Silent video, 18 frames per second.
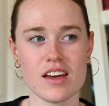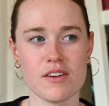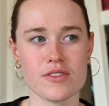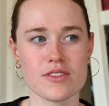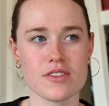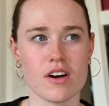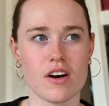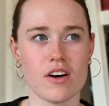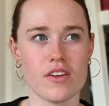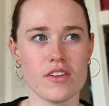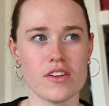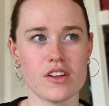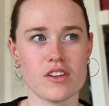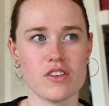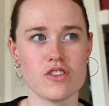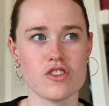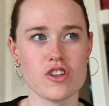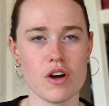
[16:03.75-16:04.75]
It was called
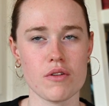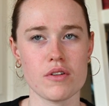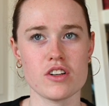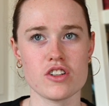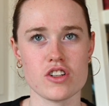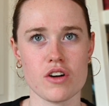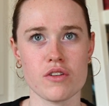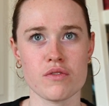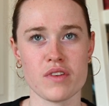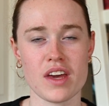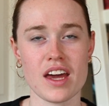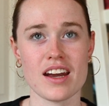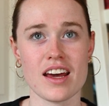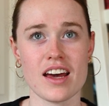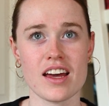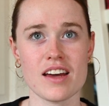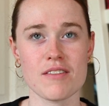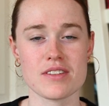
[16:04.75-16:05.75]
the Joe and Joe
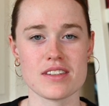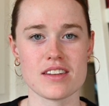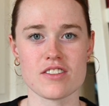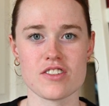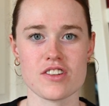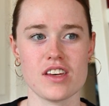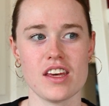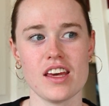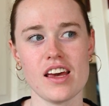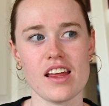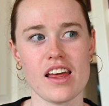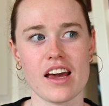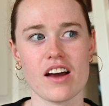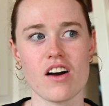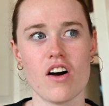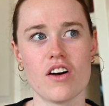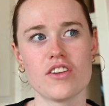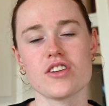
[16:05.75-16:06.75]
Vienna. It was literally
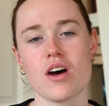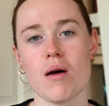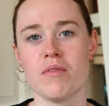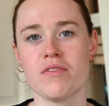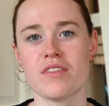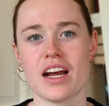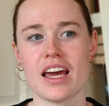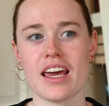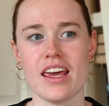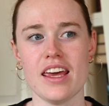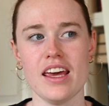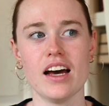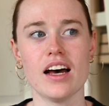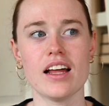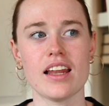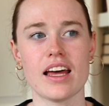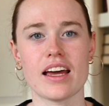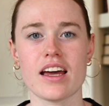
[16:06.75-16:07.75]
like on top of an
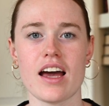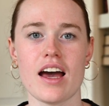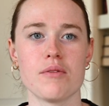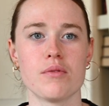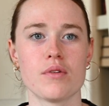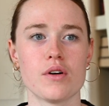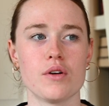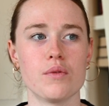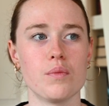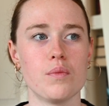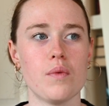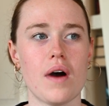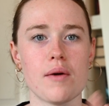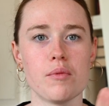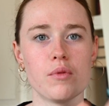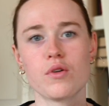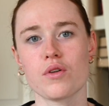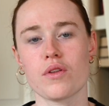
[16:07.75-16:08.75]
IKEA. Like
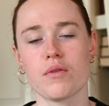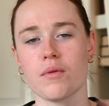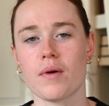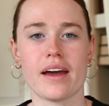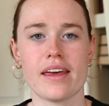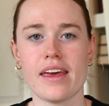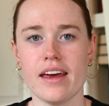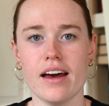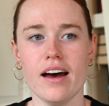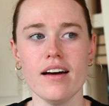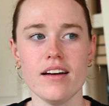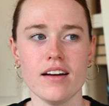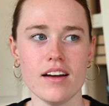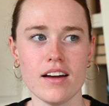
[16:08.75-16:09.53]
I walked through IKEA,